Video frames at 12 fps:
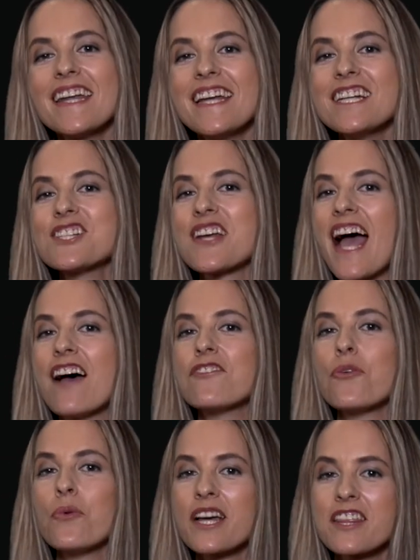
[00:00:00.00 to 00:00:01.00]
need to
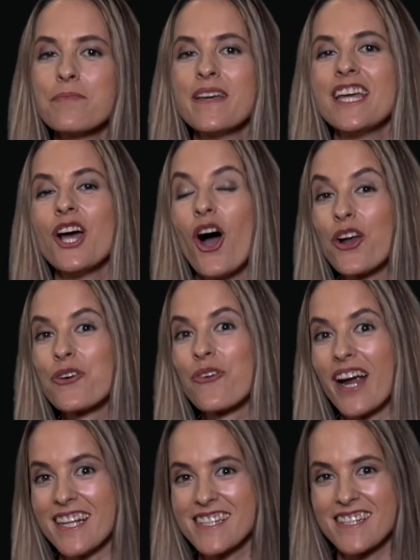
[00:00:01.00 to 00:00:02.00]
have with me on
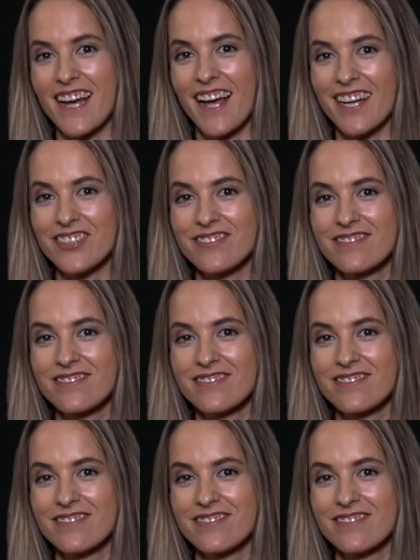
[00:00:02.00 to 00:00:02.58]
race day?